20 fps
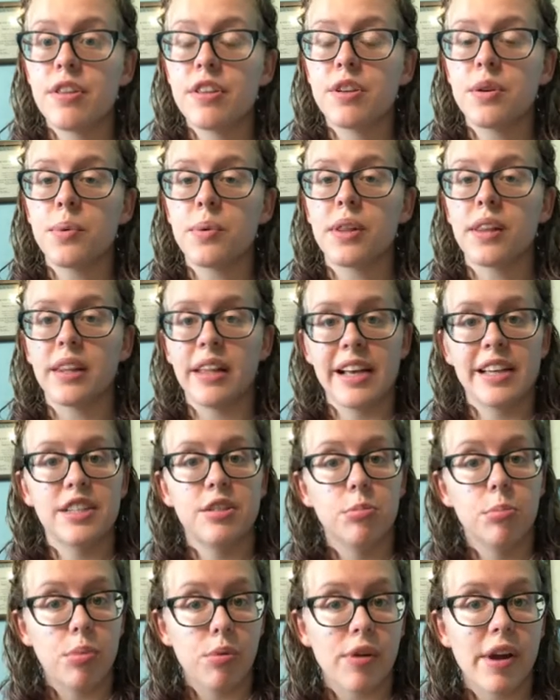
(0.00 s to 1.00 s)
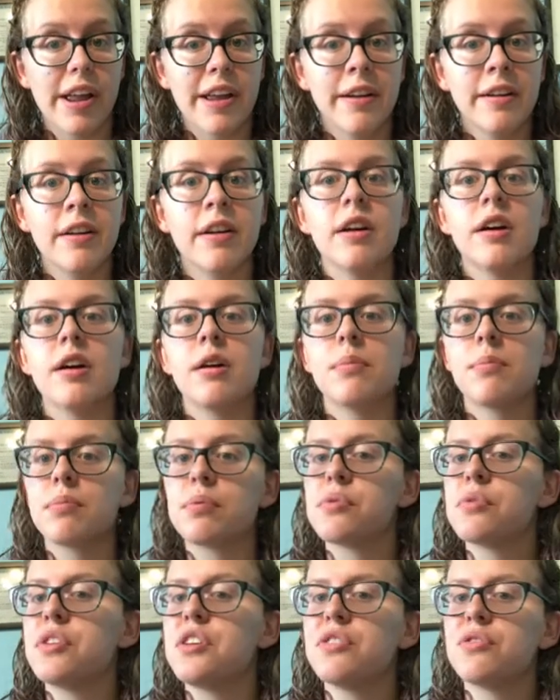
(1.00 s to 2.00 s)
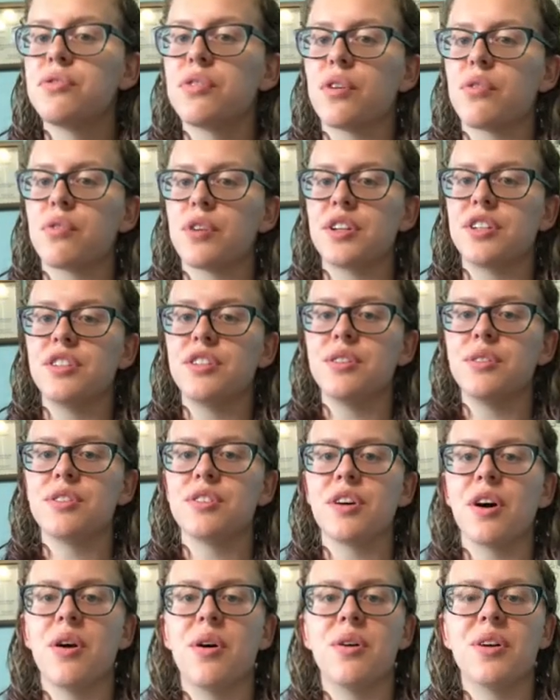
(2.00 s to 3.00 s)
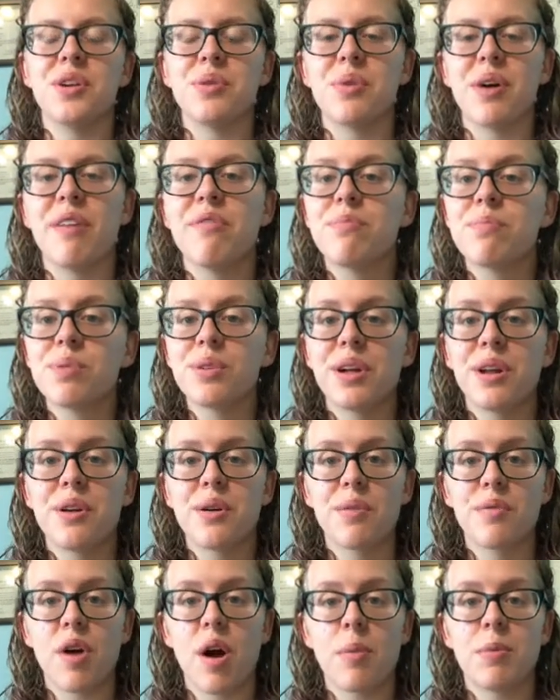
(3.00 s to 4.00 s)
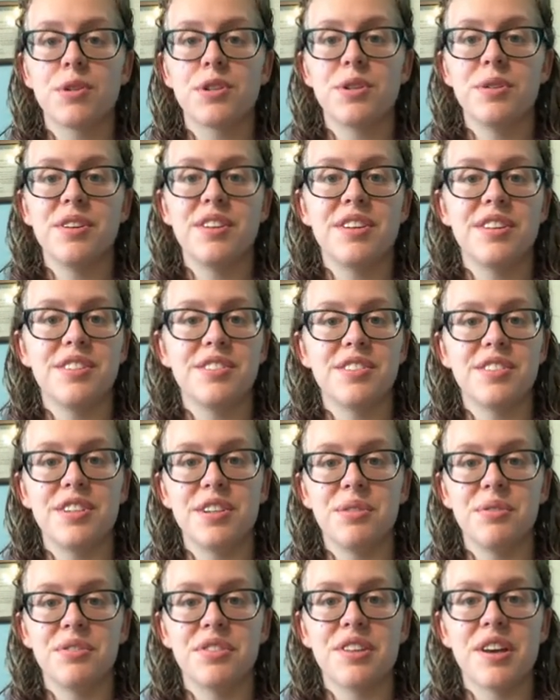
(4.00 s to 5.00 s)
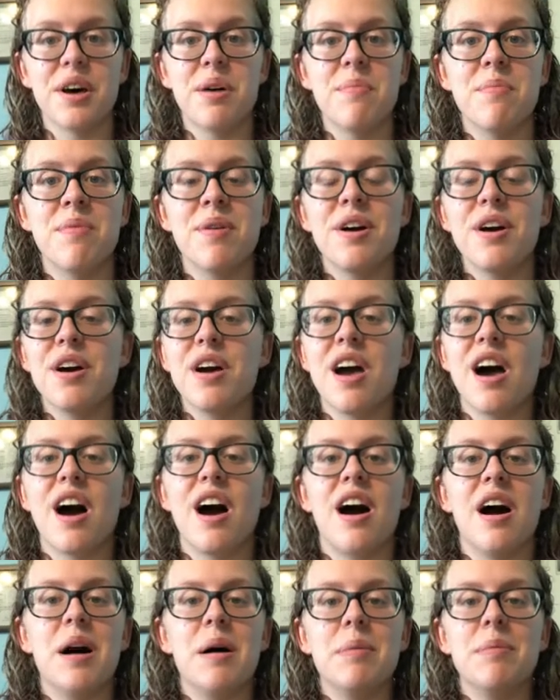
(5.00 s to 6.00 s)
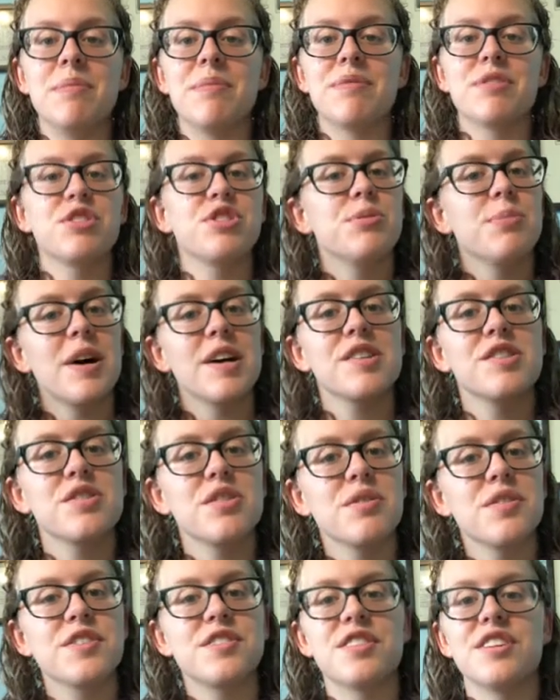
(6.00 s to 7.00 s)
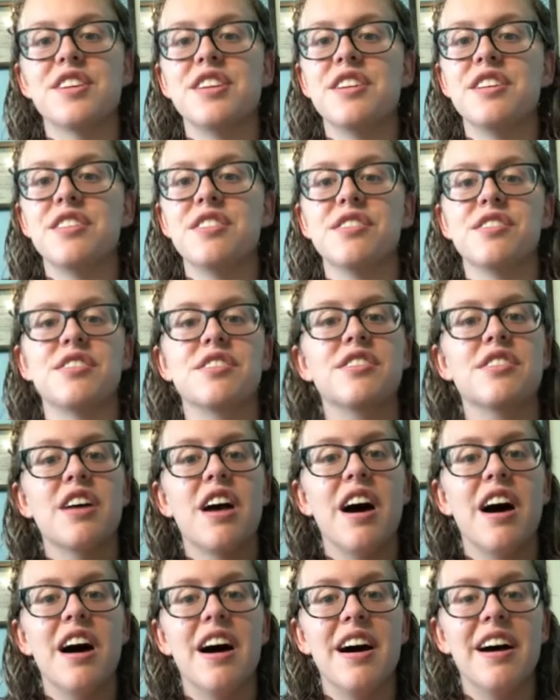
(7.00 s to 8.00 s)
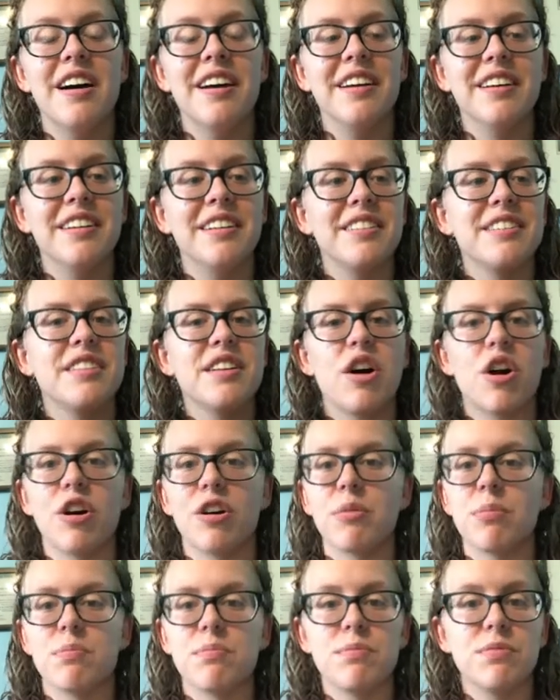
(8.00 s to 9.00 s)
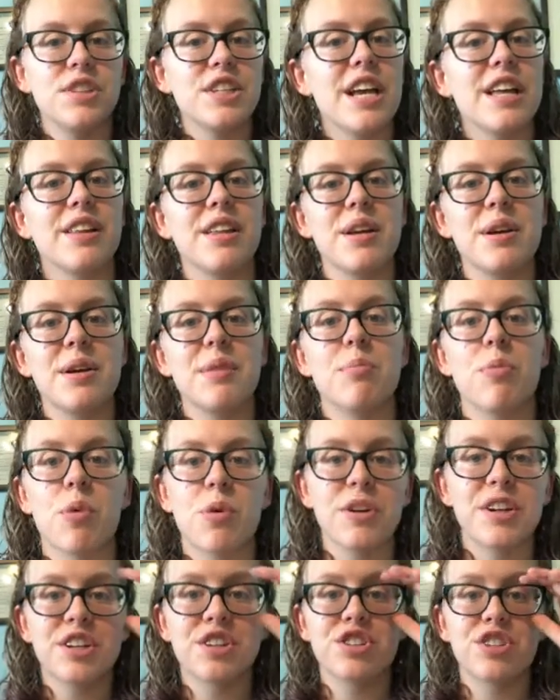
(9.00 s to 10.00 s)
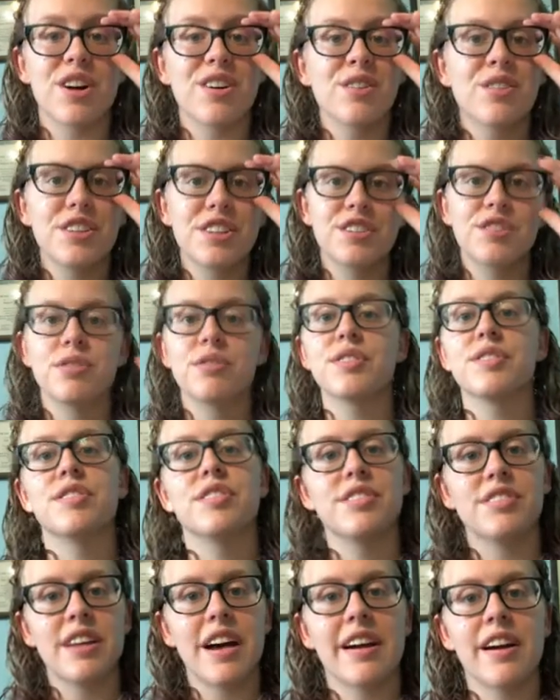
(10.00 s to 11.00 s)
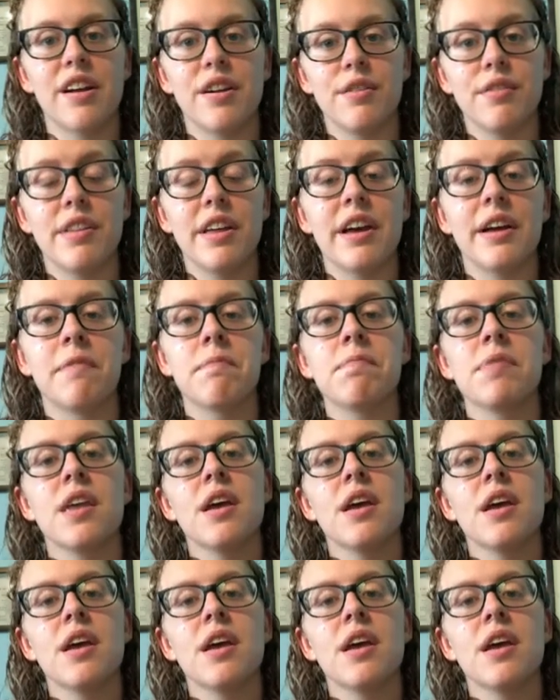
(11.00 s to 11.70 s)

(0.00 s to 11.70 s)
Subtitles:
that you would like to bring, please feel free to do so. You will have plenty of opportunities to use them. Shabbat services, our daily morning shacharit services, that kind of thing.